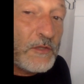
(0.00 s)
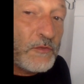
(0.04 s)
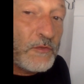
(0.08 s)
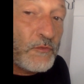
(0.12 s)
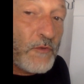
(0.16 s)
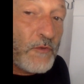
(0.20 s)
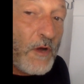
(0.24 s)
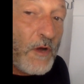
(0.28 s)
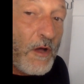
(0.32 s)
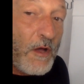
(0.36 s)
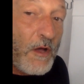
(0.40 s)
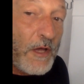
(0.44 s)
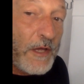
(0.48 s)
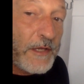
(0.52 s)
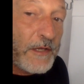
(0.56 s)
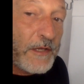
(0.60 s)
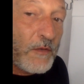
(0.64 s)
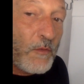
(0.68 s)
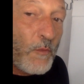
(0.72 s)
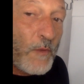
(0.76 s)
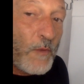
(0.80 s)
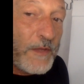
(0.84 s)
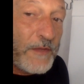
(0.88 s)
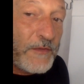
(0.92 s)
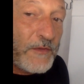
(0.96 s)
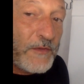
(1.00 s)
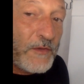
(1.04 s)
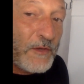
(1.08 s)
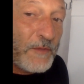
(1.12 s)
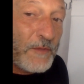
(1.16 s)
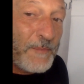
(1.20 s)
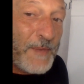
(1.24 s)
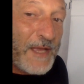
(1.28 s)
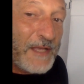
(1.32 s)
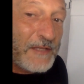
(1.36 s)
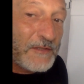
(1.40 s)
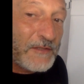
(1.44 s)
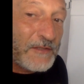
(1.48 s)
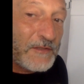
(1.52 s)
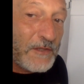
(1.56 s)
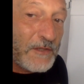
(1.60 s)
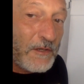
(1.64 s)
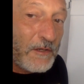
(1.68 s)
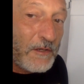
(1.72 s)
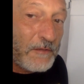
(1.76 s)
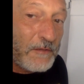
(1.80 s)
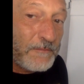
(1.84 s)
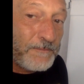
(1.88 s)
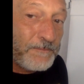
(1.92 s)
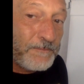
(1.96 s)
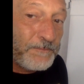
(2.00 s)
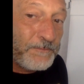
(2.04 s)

you're drawing with your pencil